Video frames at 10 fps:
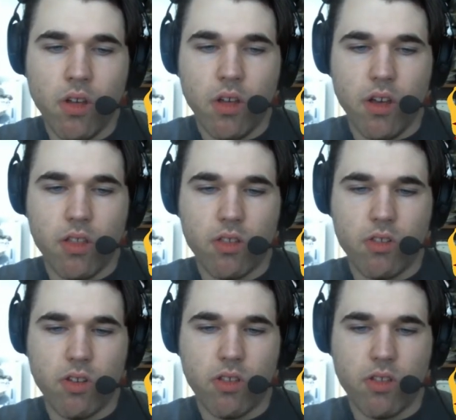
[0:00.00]
It's
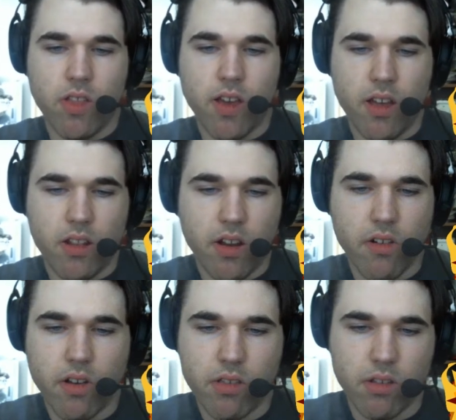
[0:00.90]
just that
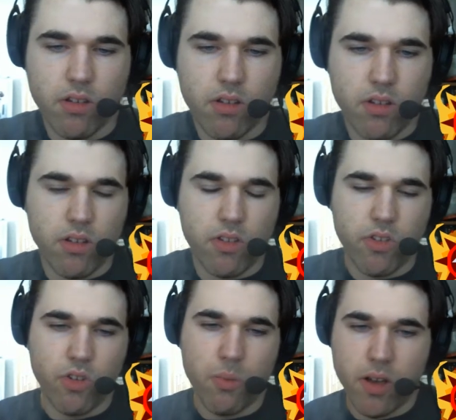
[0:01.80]
there isn't
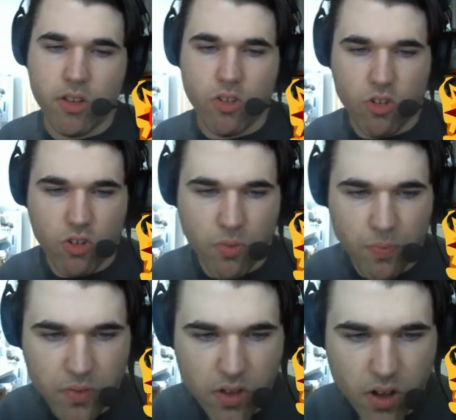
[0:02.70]
too much
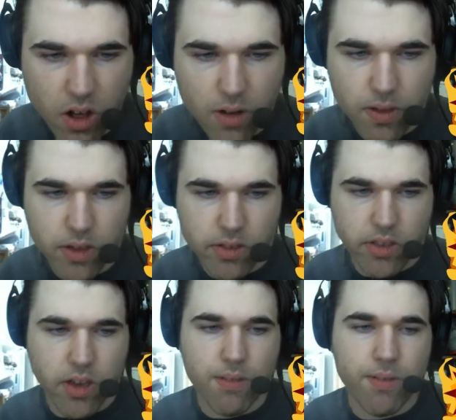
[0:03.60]
obvious
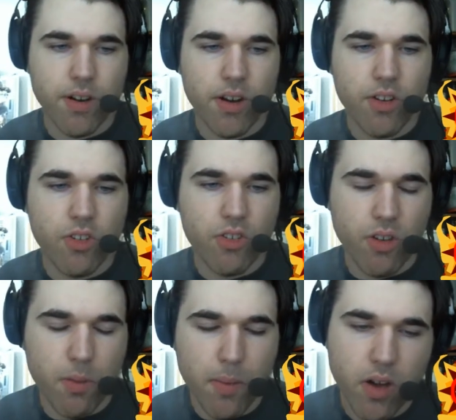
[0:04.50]
coverage
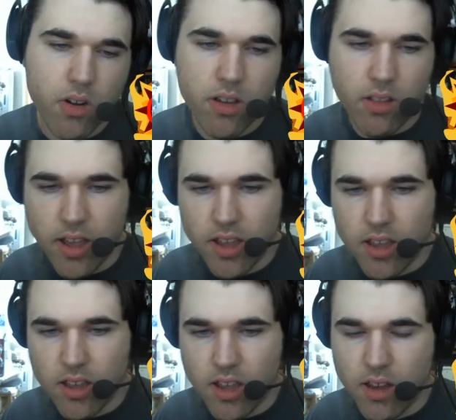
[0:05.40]
about it,
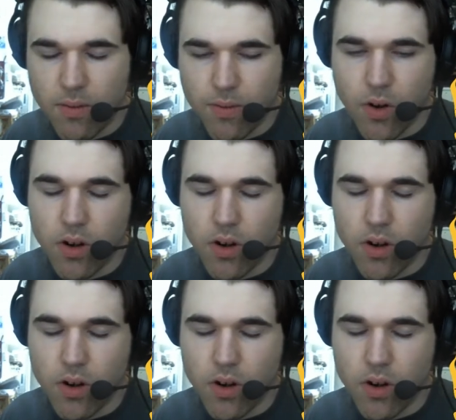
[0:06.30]
like in front